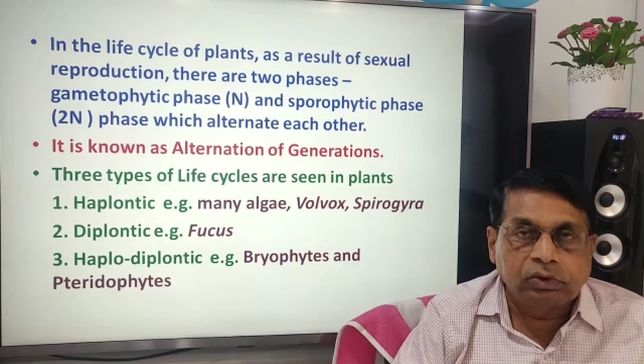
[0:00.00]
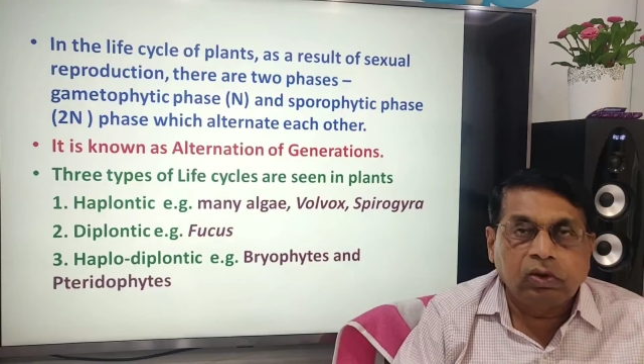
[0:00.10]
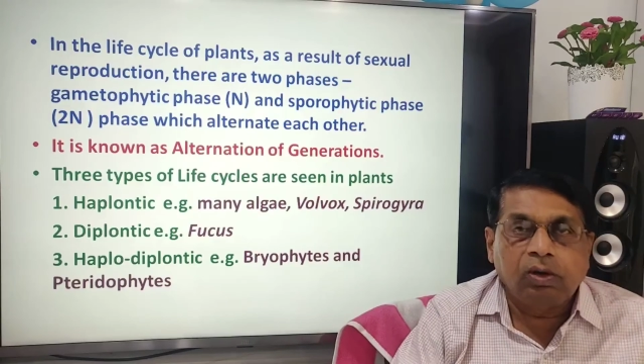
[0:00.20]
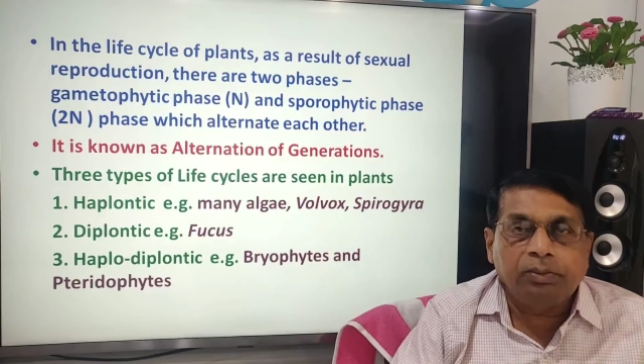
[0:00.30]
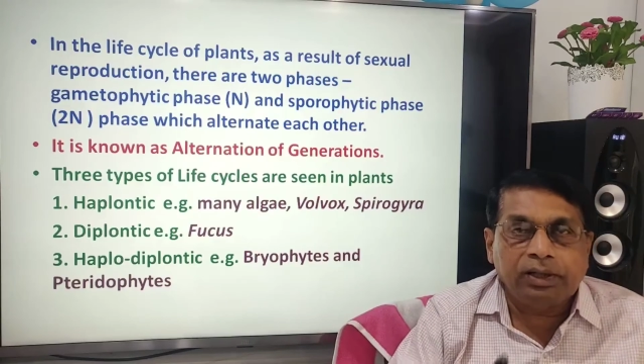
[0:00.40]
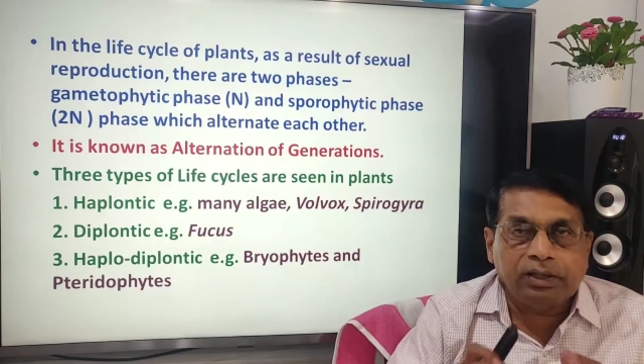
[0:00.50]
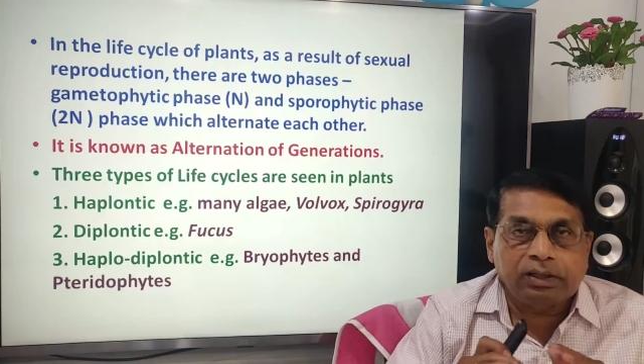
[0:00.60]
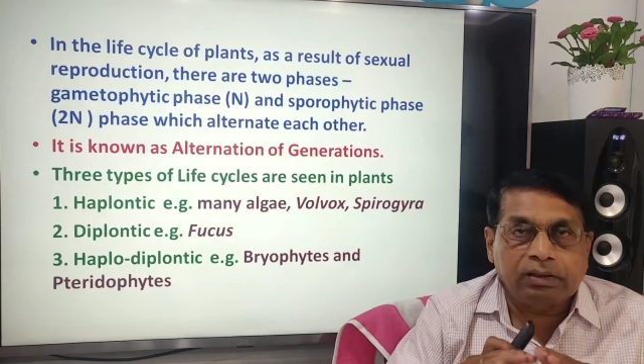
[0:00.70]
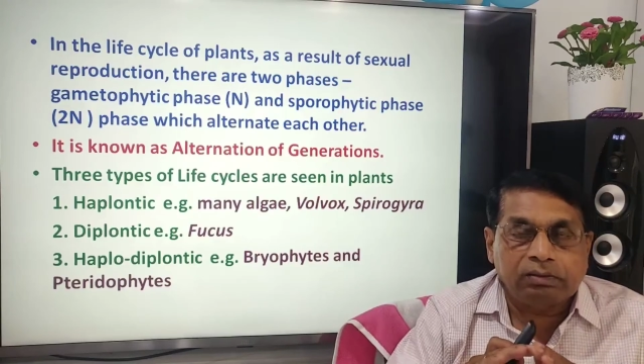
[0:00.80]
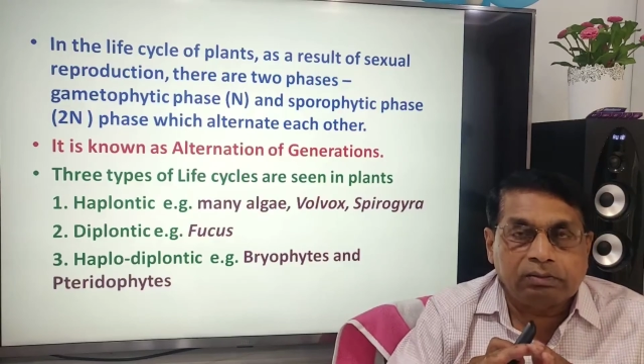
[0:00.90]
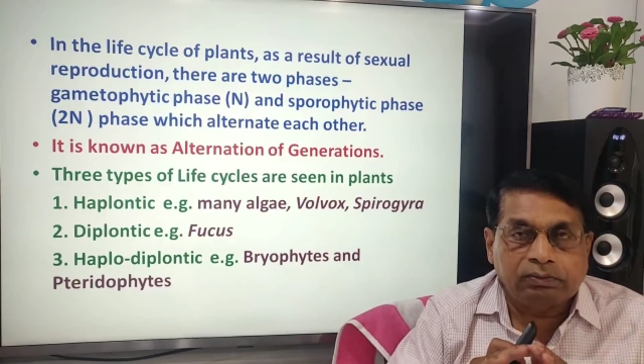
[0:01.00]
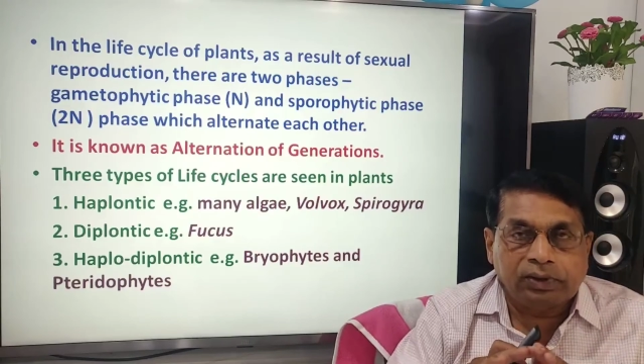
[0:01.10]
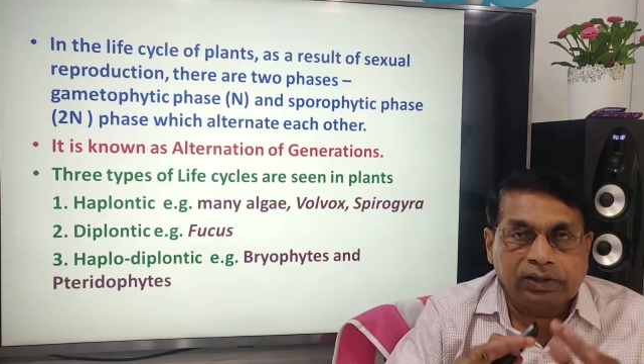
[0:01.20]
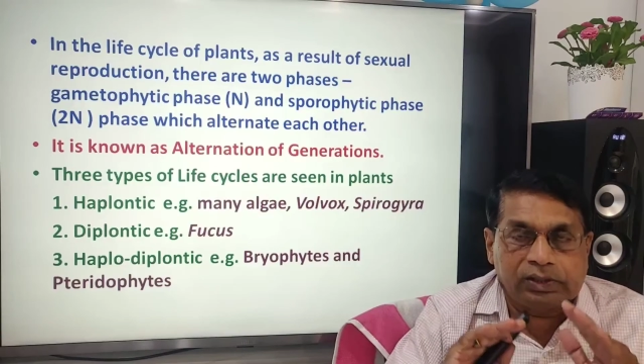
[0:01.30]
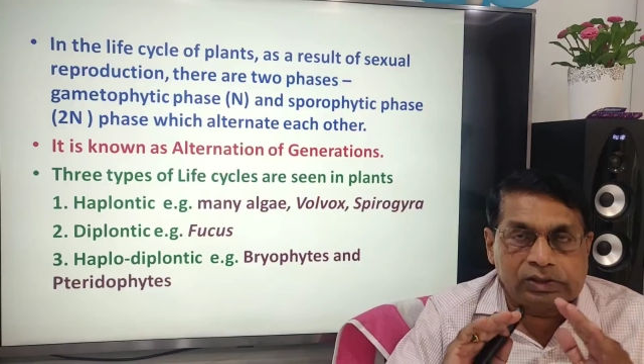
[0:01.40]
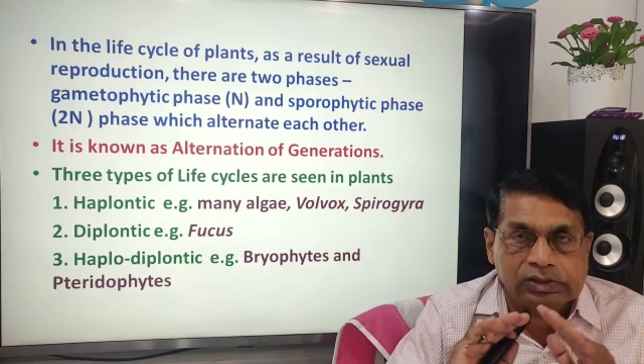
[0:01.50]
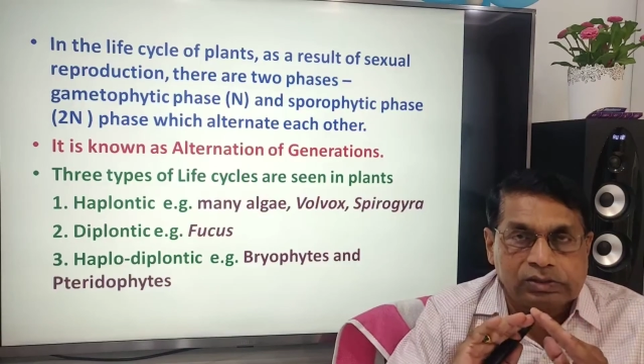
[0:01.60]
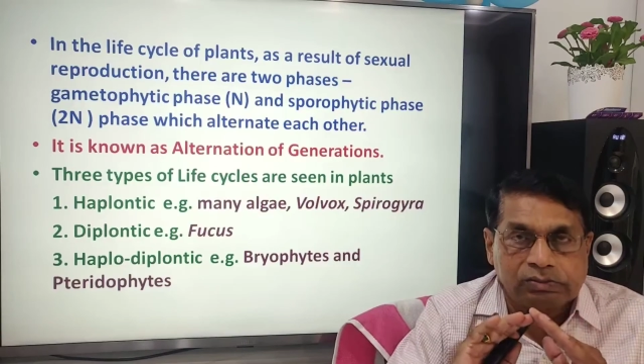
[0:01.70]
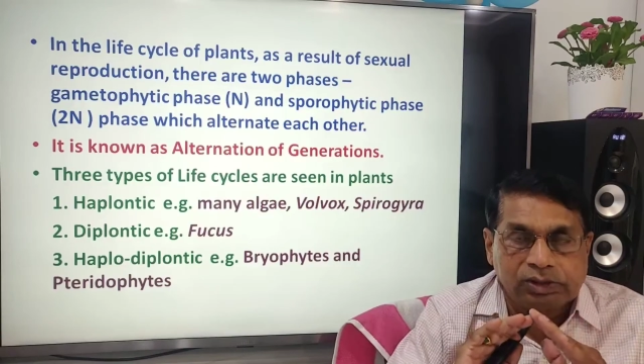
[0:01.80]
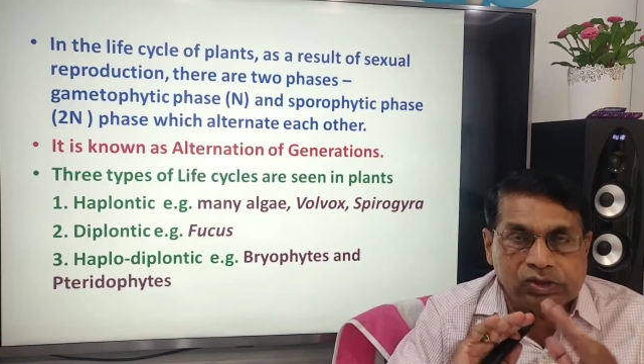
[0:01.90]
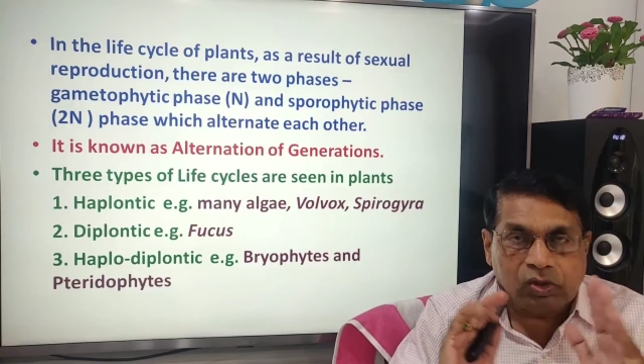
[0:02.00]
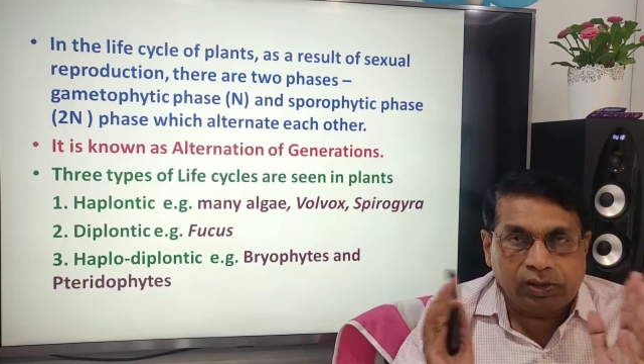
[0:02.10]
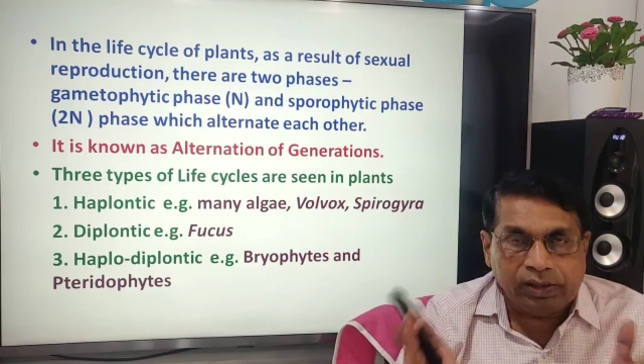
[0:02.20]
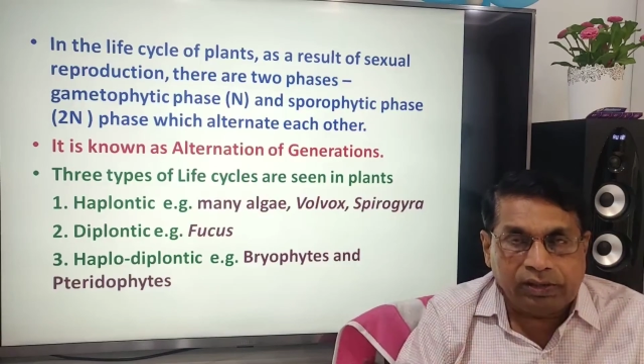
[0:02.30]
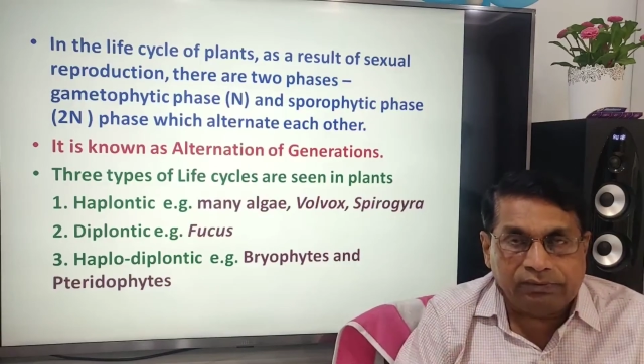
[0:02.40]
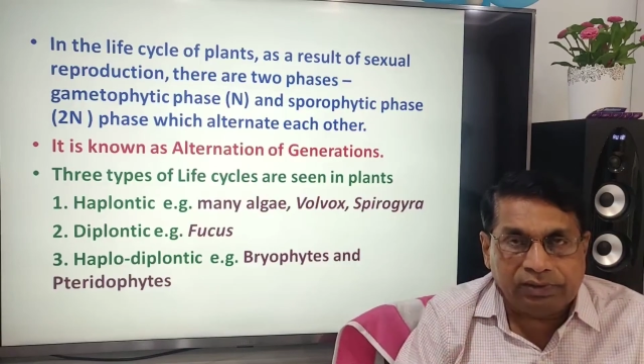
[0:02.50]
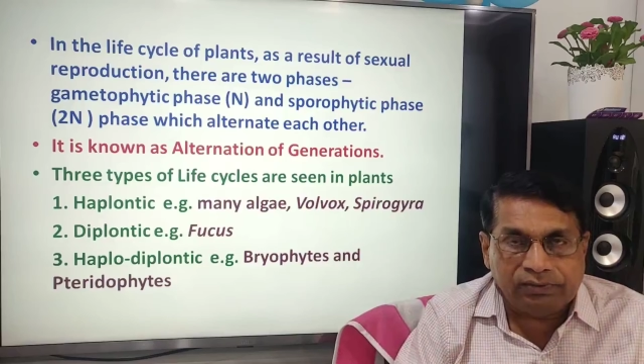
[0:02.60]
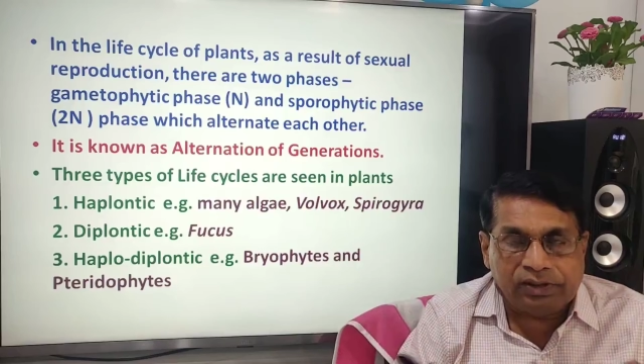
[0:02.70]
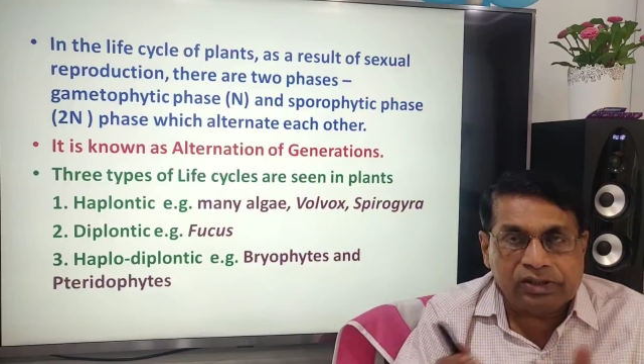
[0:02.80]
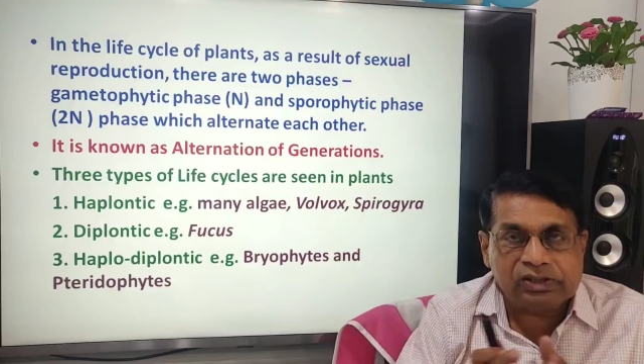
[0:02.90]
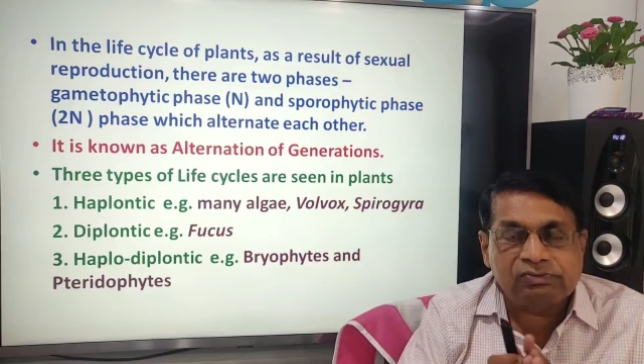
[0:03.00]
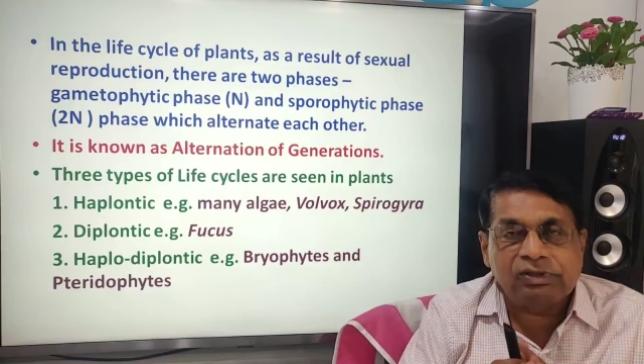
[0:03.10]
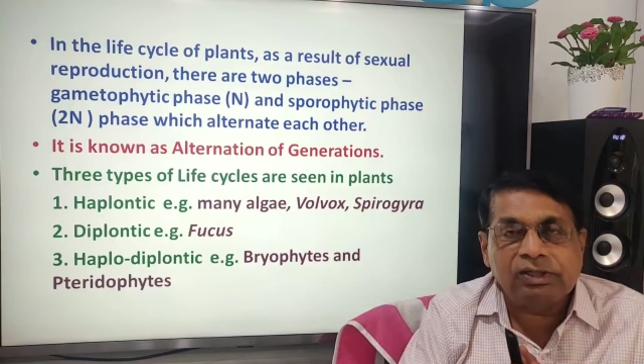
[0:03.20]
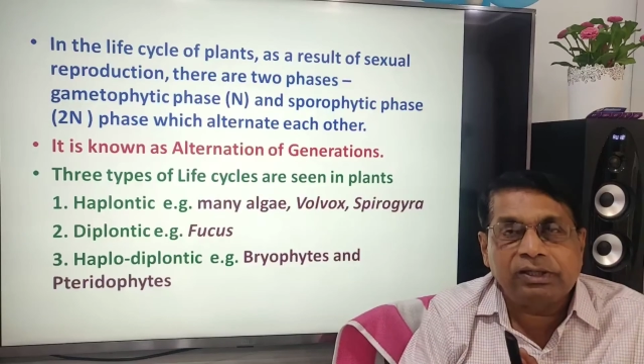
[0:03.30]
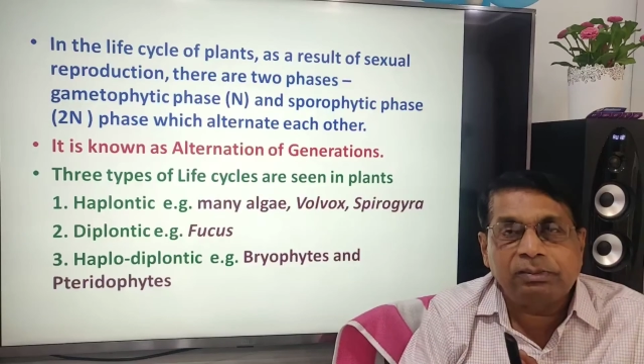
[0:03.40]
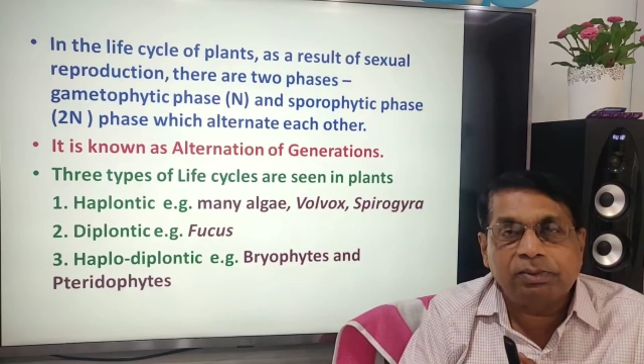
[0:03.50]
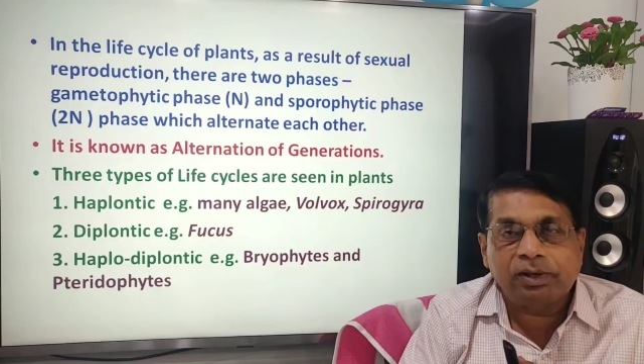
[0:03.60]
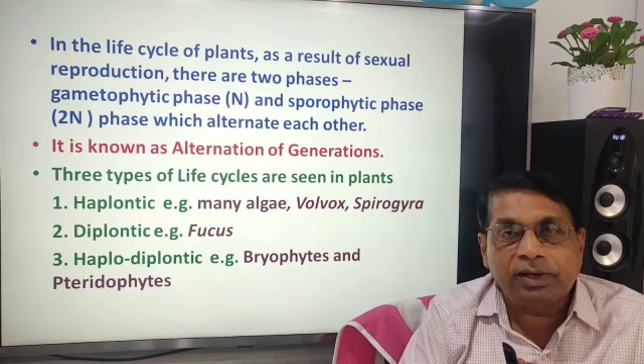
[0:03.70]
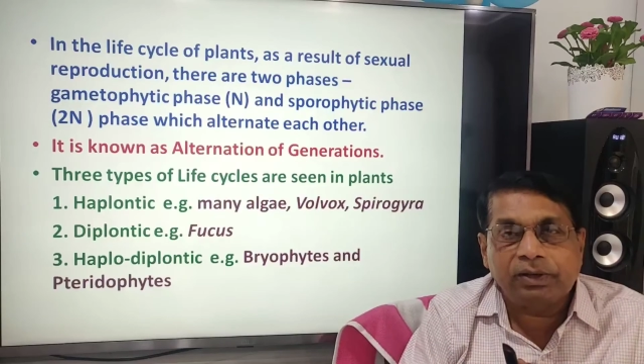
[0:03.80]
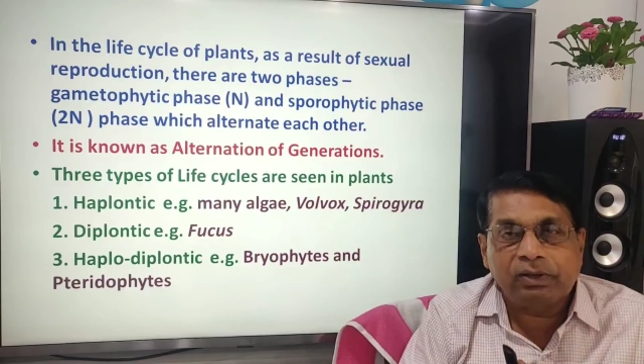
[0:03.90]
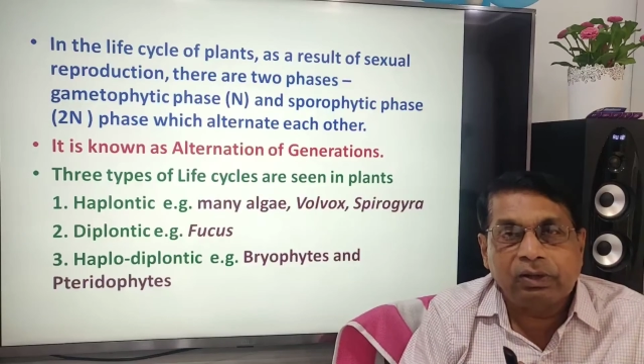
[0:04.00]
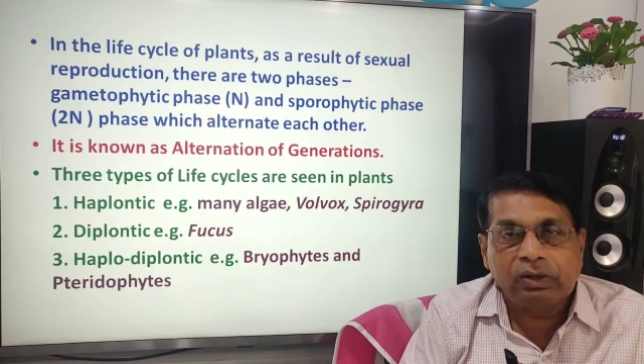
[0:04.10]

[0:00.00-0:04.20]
Dominant phase, majority of the phases will be diploid.